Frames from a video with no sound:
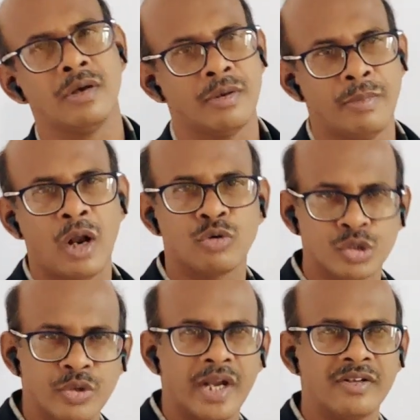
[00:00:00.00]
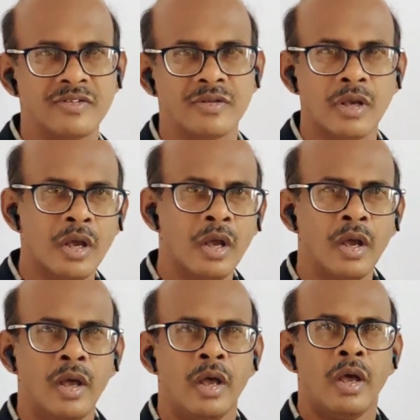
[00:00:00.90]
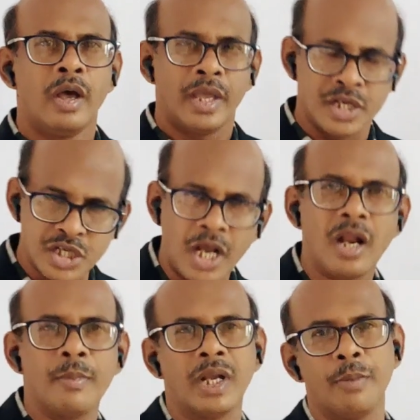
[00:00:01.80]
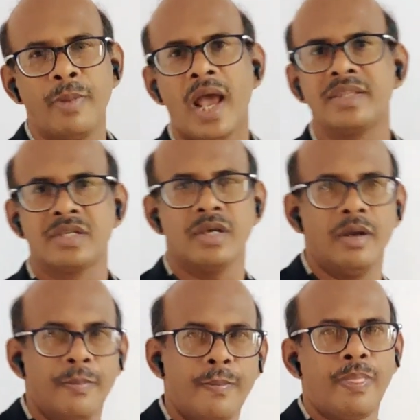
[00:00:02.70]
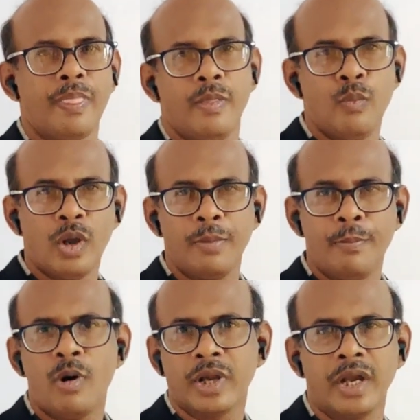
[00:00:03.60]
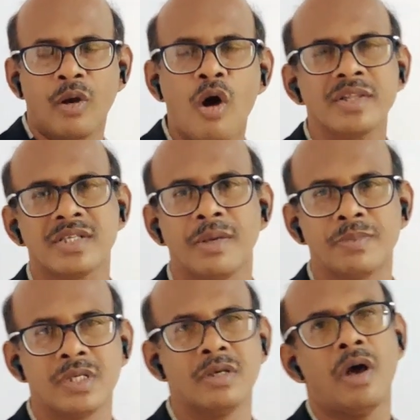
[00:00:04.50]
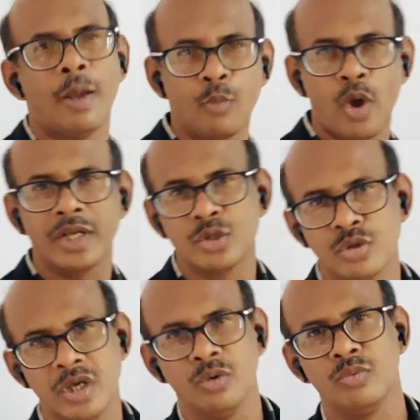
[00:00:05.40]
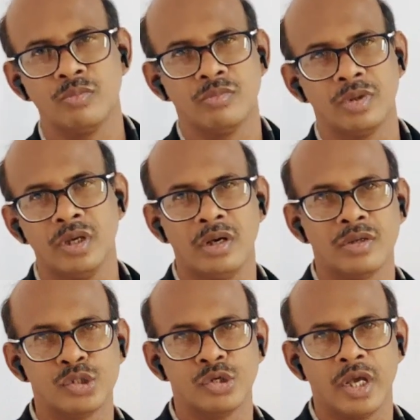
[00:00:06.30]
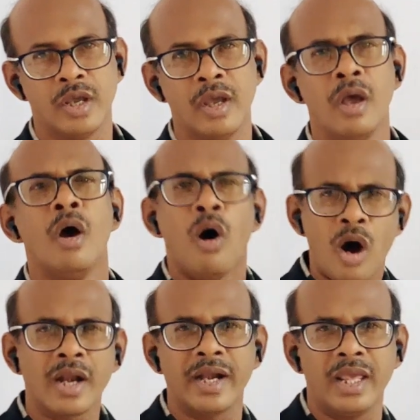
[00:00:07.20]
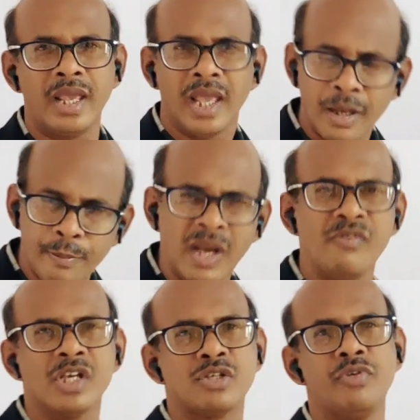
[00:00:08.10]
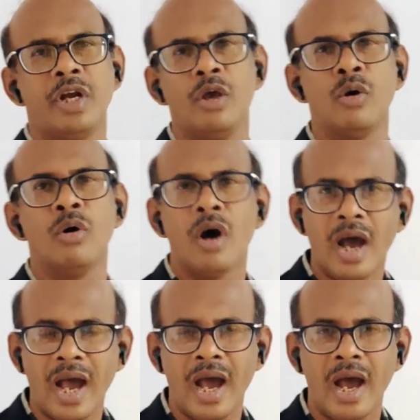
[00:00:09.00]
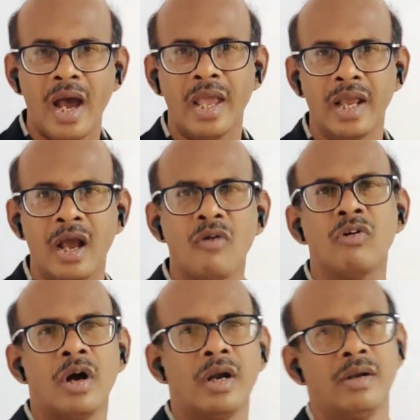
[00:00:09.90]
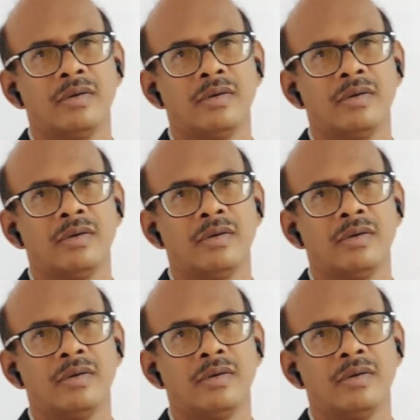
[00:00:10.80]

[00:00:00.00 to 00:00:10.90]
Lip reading: beloved students. In trigonometry branch, one important concept I am going to give here today. Already in previous video I covered